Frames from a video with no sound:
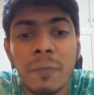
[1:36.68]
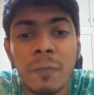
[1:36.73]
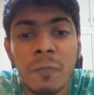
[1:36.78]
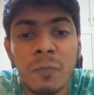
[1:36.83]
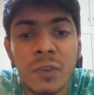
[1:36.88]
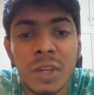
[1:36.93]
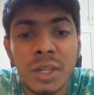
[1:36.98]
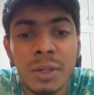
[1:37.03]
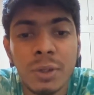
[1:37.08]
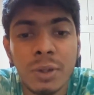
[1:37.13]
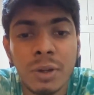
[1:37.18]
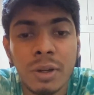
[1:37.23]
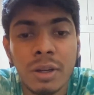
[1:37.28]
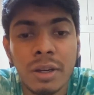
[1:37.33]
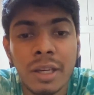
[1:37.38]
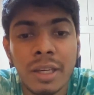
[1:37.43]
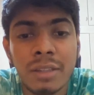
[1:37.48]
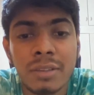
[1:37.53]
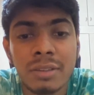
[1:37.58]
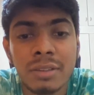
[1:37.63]
when you are
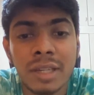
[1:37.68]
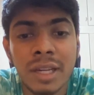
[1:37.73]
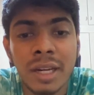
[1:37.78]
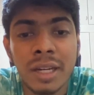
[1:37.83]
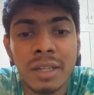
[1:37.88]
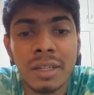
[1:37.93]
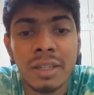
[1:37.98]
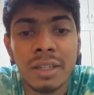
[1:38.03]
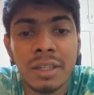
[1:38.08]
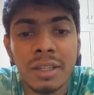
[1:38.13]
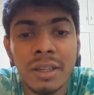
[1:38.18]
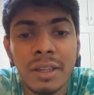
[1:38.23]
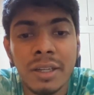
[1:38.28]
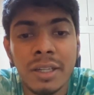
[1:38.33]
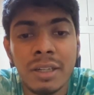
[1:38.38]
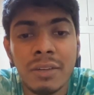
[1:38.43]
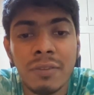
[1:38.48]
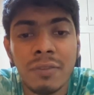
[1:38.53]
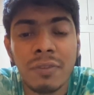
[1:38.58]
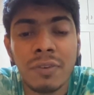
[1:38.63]
extracting it
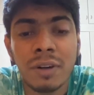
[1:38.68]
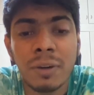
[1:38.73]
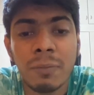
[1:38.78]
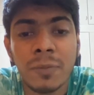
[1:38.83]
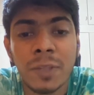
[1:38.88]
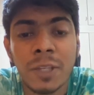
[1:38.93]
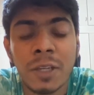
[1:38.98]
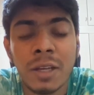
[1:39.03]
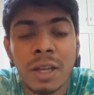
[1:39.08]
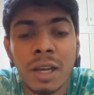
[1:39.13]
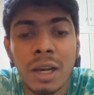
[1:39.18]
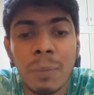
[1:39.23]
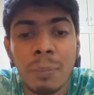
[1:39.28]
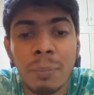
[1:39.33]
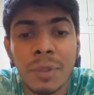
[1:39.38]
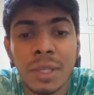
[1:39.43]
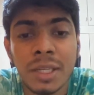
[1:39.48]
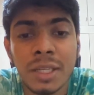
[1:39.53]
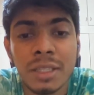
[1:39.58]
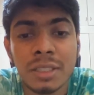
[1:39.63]
from an
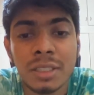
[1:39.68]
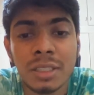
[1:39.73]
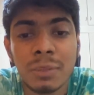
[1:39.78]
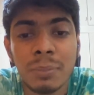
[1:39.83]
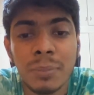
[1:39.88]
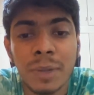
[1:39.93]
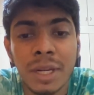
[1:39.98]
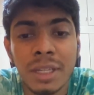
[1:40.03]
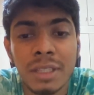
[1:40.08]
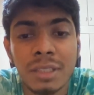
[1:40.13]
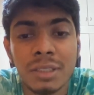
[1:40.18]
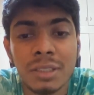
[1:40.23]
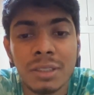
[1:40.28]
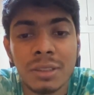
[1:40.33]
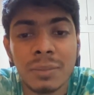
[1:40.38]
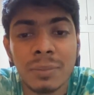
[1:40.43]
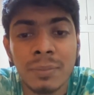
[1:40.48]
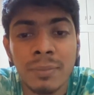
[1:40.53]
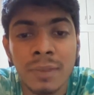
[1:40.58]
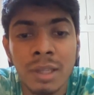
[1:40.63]
application manager.
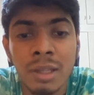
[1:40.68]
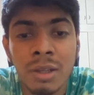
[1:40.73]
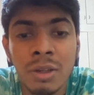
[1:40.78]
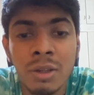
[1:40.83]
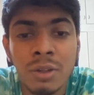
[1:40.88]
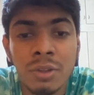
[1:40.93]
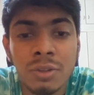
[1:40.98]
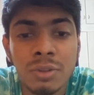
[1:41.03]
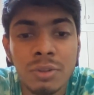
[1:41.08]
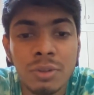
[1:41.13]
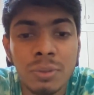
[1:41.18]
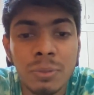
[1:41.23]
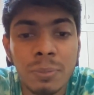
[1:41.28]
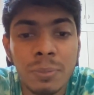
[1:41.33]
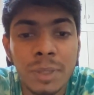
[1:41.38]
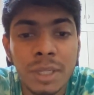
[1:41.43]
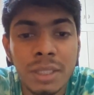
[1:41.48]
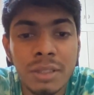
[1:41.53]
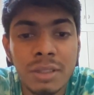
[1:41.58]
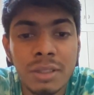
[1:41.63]
So
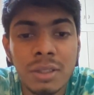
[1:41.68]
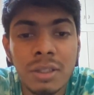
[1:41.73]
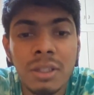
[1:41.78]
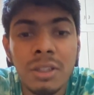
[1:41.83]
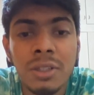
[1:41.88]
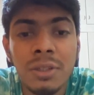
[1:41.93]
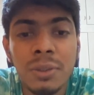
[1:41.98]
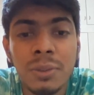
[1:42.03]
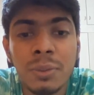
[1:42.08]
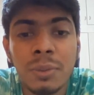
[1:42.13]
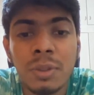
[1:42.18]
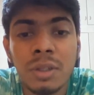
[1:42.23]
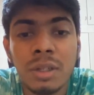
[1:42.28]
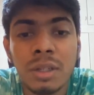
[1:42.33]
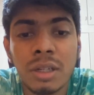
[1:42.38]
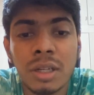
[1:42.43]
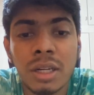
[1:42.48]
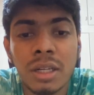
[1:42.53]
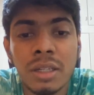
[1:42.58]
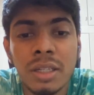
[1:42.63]
basically, you could
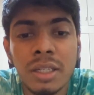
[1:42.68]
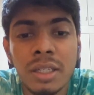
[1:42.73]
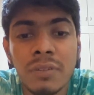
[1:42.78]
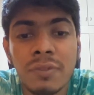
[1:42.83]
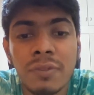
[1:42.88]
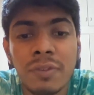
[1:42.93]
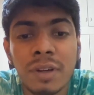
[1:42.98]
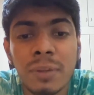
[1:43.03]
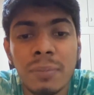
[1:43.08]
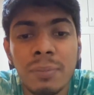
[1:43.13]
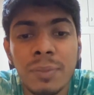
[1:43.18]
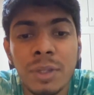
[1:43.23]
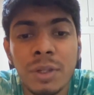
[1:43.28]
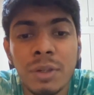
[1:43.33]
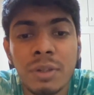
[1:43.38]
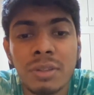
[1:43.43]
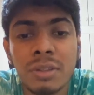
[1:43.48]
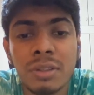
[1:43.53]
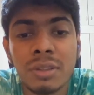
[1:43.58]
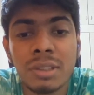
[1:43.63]
run it from
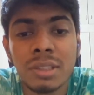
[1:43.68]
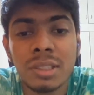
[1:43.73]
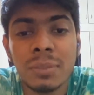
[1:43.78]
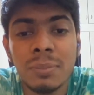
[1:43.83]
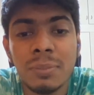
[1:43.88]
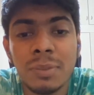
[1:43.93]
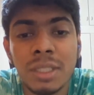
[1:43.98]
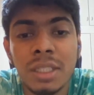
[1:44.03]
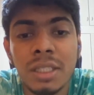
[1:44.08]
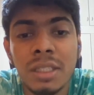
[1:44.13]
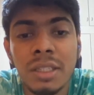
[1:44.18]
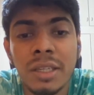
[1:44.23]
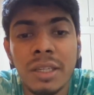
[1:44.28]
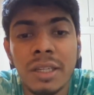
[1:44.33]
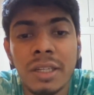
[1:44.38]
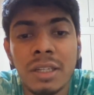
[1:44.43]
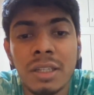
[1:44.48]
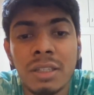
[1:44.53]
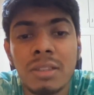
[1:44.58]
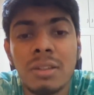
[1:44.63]
your system D
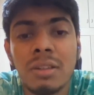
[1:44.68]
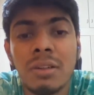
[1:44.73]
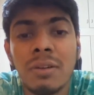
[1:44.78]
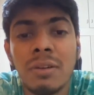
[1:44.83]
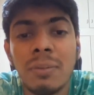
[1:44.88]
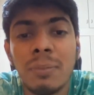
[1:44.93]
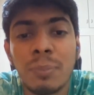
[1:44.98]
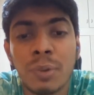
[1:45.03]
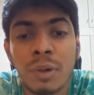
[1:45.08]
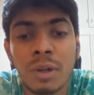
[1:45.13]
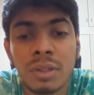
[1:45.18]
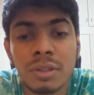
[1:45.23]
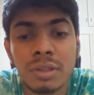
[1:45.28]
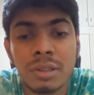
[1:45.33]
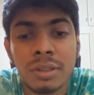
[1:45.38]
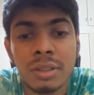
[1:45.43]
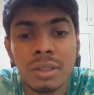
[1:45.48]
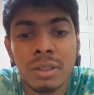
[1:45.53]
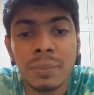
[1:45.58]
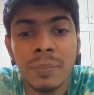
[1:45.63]
init
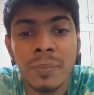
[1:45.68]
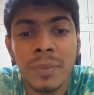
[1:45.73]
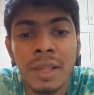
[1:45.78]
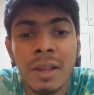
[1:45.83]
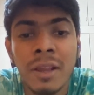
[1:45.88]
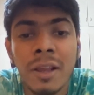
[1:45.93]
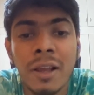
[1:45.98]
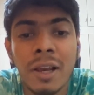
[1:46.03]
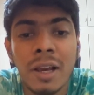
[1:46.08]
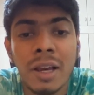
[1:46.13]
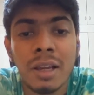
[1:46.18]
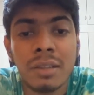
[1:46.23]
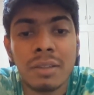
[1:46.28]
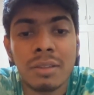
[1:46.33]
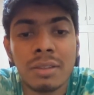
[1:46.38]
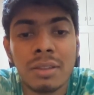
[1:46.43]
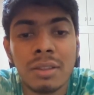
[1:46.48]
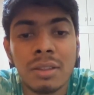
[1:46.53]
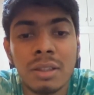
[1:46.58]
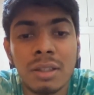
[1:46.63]
process
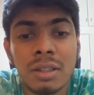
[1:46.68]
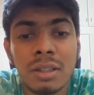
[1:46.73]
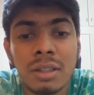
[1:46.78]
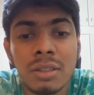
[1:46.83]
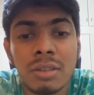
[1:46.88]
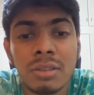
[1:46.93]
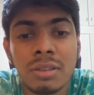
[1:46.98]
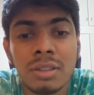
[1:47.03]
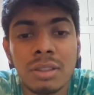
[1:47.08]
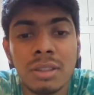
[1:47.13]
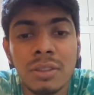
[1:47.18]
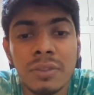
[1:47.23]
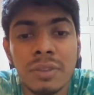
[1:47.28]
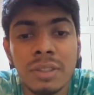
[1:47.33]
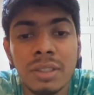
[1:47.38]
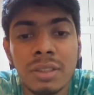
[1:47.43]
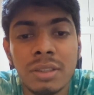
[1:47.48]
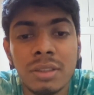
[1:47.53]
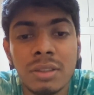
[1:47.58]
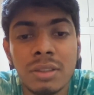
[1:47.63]
as a
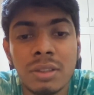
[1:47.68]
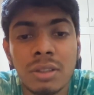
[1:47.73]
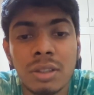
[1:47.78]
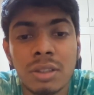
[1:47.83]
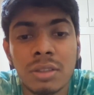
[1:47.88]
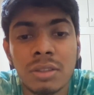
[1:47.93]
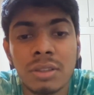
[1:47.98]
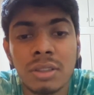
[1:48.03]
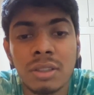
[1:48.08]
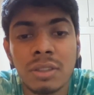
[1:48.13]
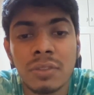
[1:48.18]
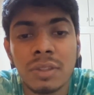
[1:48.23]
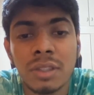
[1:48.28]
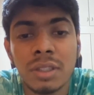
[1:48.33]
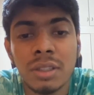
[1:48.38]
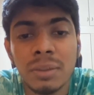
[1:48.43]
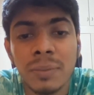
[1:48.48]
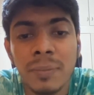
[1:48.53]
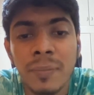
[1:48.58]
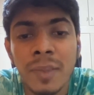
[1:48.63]
service or a
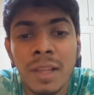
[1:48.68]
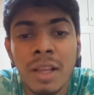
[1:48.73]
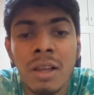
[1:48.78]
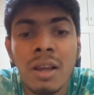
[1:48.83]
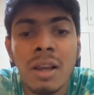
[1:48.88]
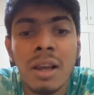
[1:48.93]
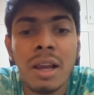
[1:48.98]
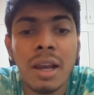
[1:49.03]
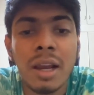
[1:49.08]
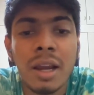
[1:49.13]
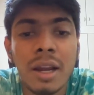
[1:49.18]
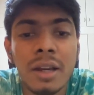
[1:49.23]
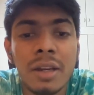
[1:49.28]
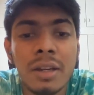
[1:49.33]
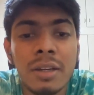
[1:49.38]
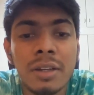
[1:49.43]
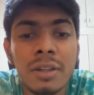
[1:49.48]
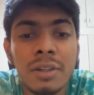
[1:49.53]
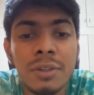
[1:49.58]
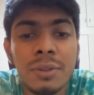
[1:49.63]
server,
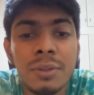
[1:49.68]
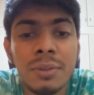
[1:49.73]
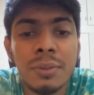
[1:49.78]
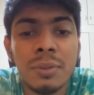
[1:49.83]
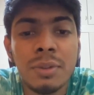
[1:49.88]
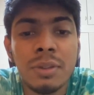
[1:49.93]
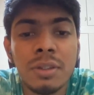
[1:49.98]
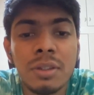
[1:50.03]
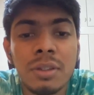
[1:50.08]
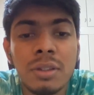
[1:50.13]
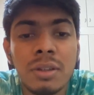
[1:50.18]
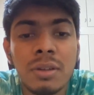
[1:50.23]
and you could